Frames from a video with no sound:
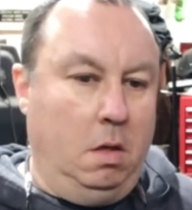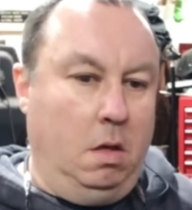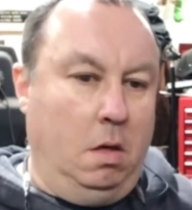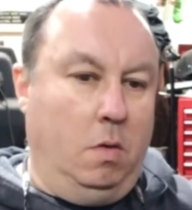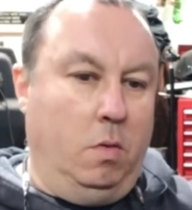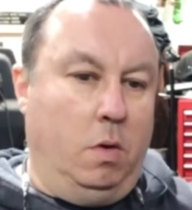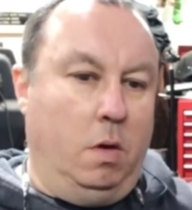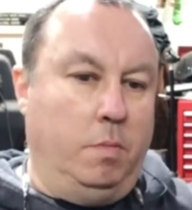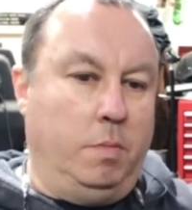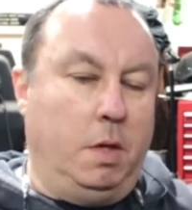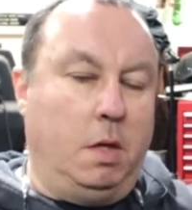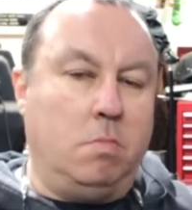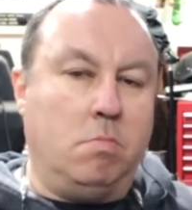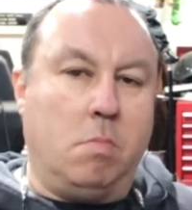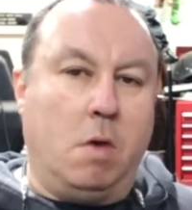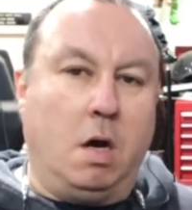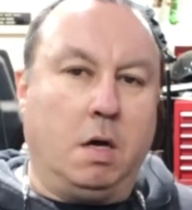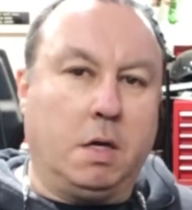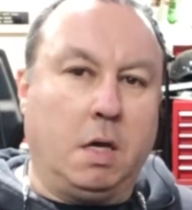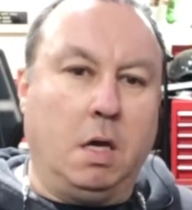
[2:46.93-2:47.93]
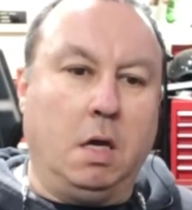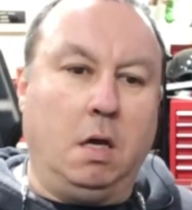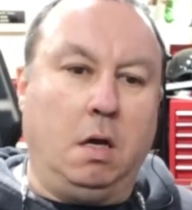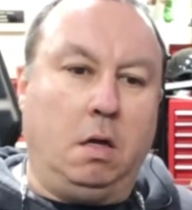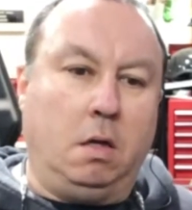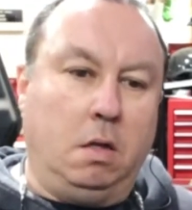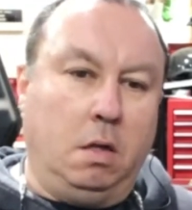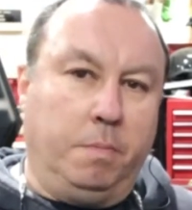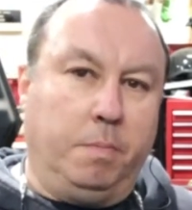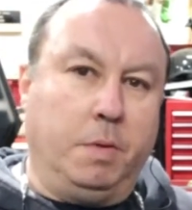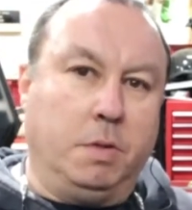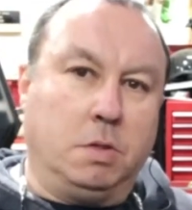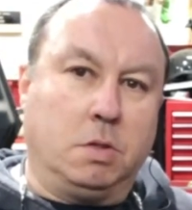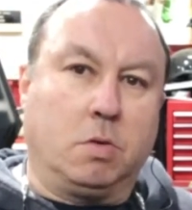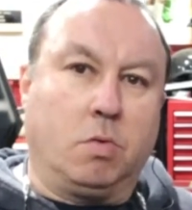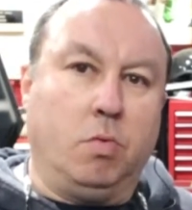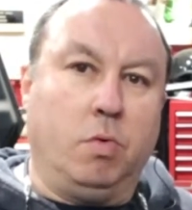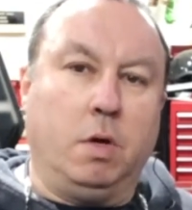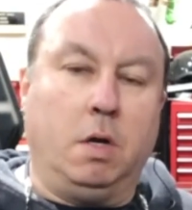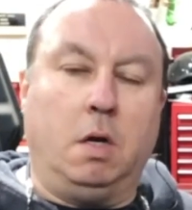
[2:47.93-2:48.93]
mocking it all up and
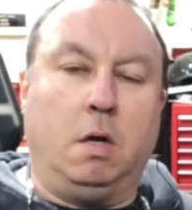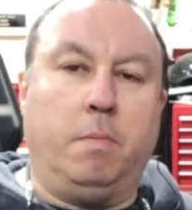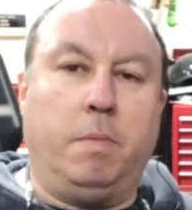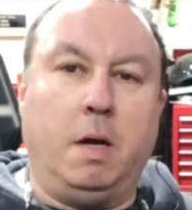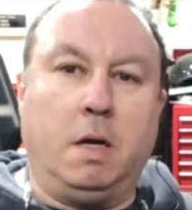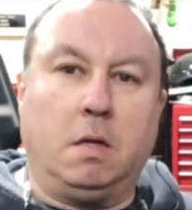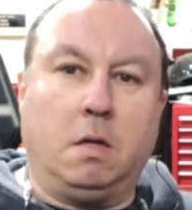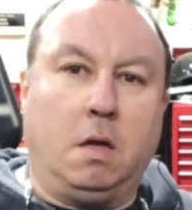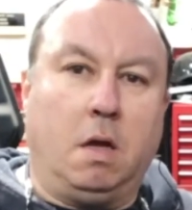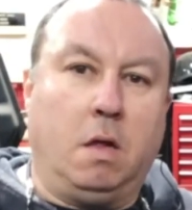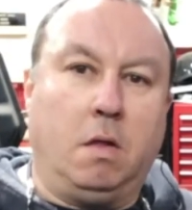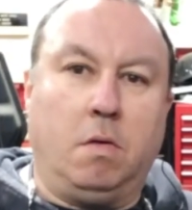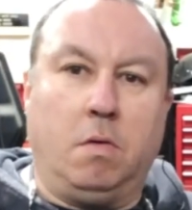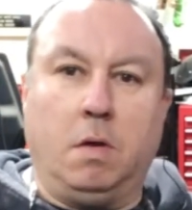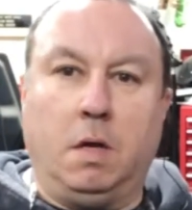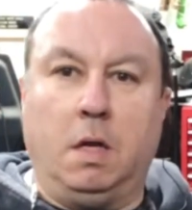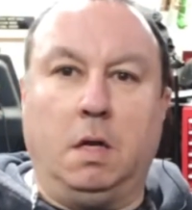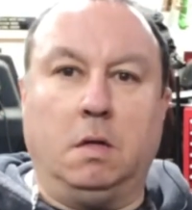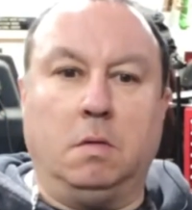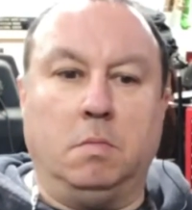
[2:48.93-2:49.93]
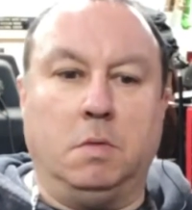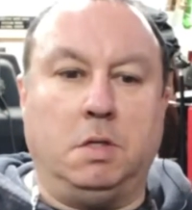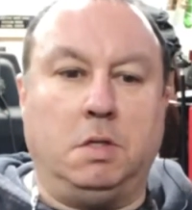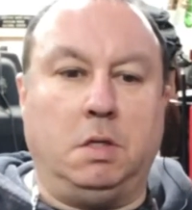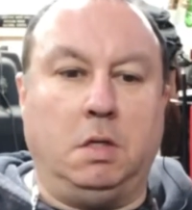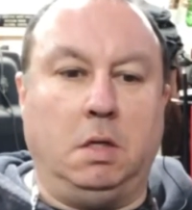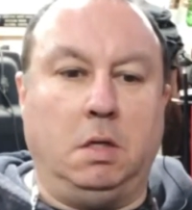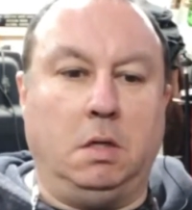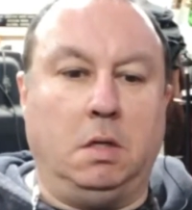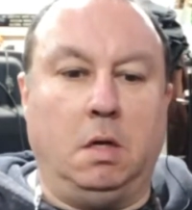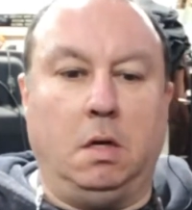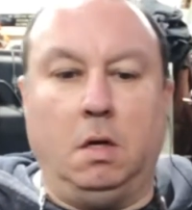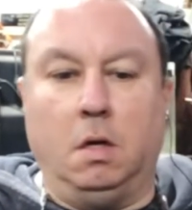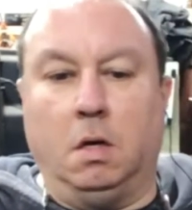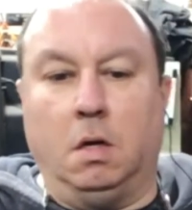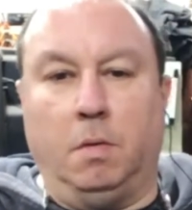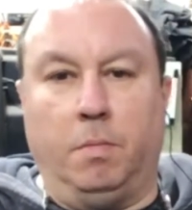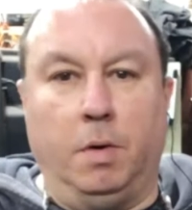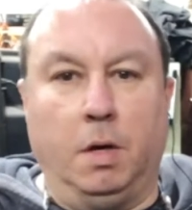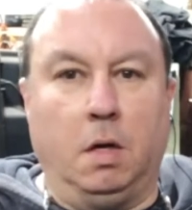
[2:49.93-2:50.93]
screwing it all back together and get all the machining done. I'm
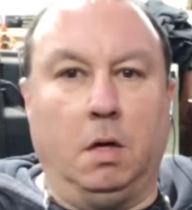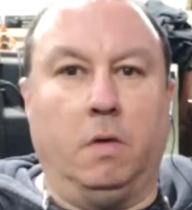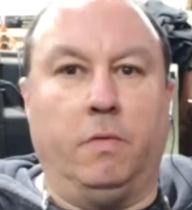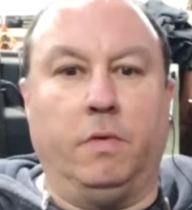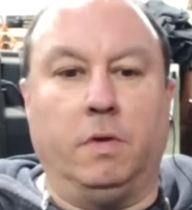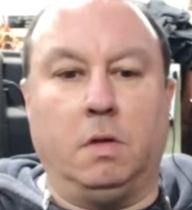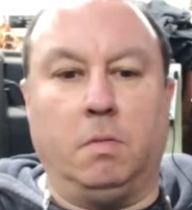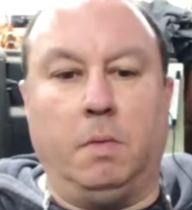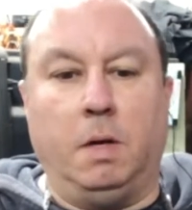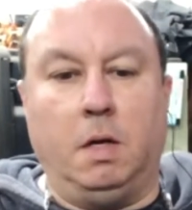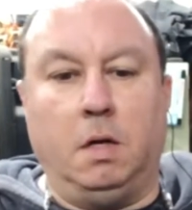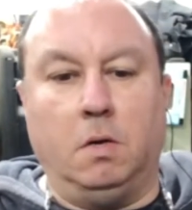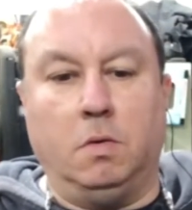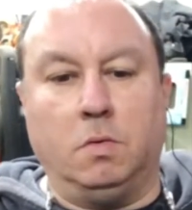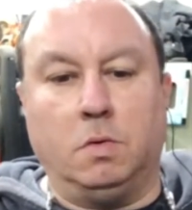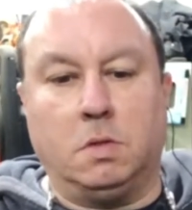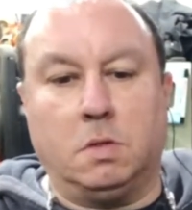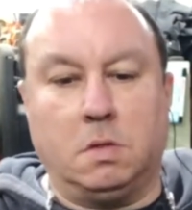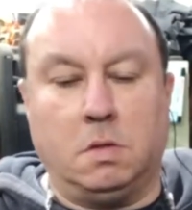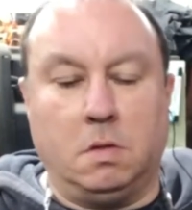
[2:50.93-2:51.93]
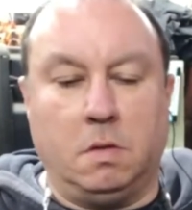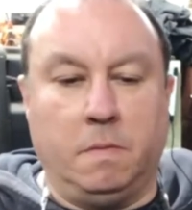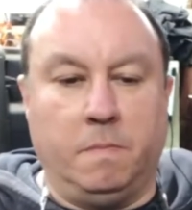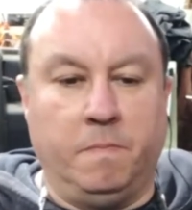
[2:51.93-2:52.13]
gonna bring it over to my house.